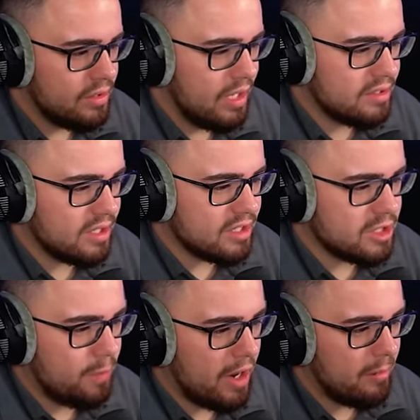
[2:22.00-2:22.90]
That looks like a
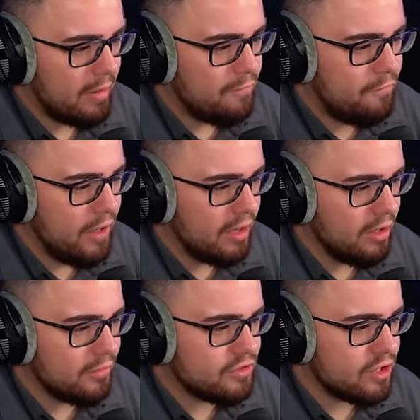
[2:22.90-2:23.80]
Spider-Man
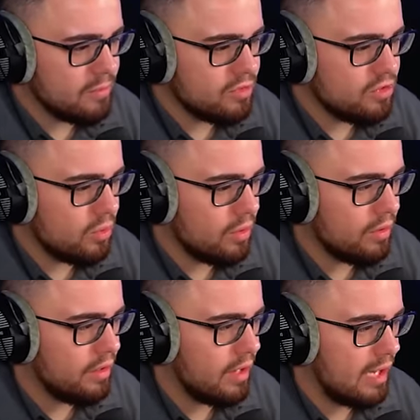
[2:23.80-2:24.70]
villain of some
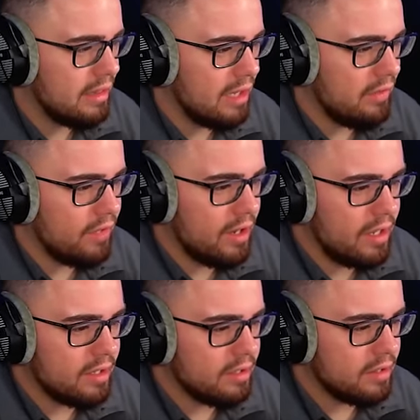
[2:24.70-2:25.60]
sort. I love it.
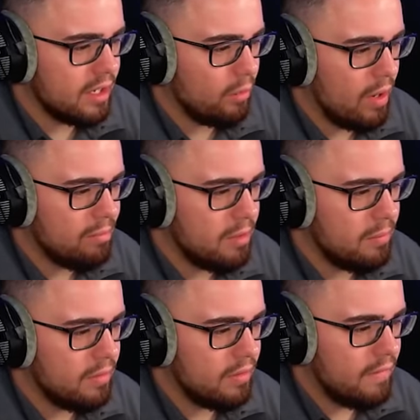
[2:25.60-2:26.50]
Hey, can I web them?
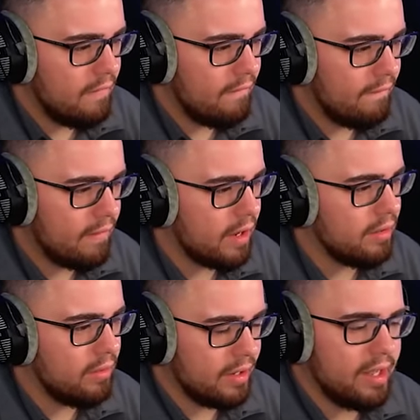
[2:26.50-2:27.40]
Okay,
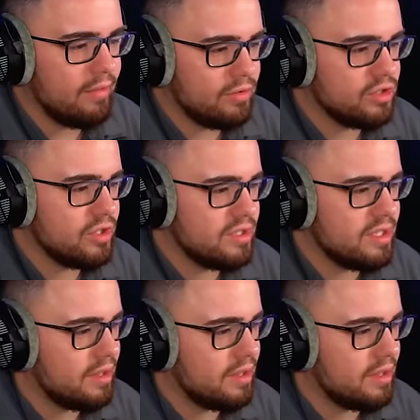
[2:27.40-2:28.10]
no, I can't. They're just gonna sit